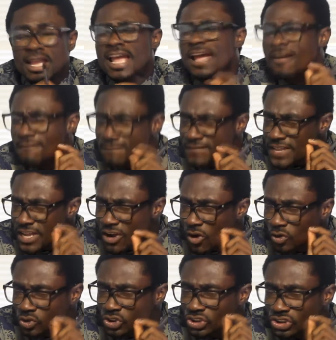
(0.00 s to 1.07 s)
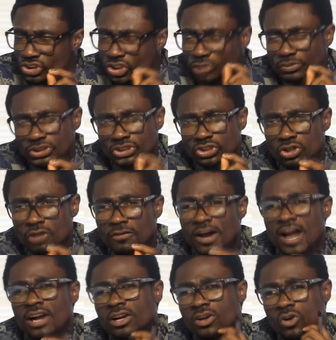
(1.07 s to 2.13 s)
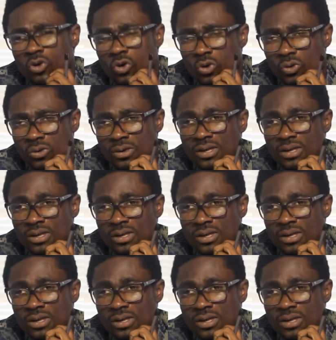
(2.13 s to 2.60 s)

Heavy consumption of alcohol